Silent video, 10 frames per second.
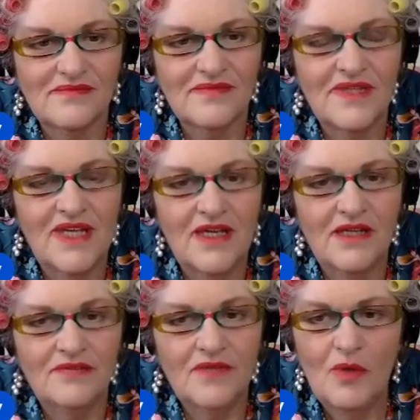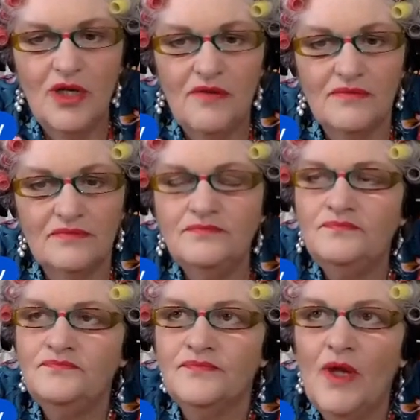Yeah, I
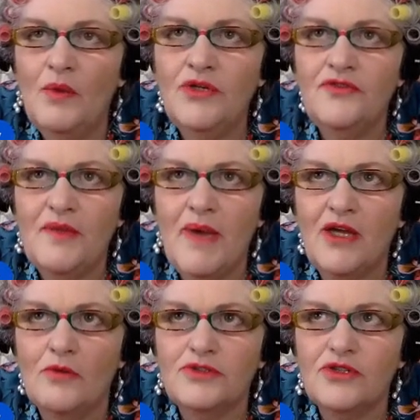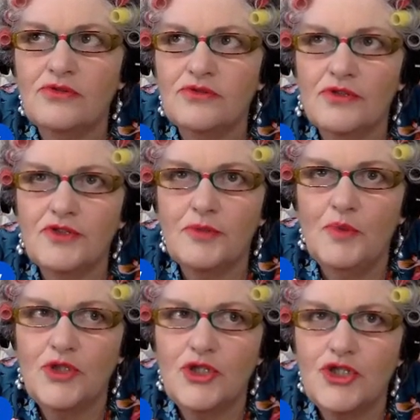wonder if they make
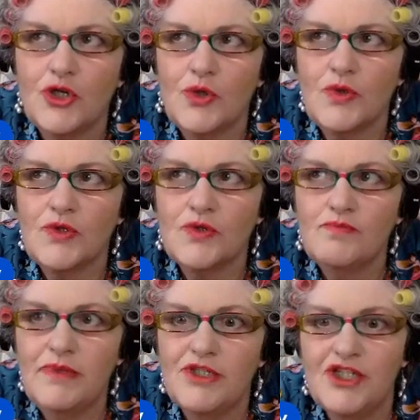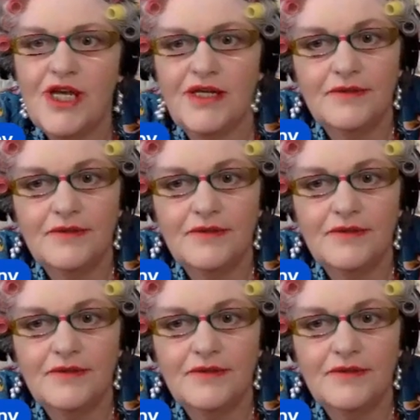octopus jokes. Better check.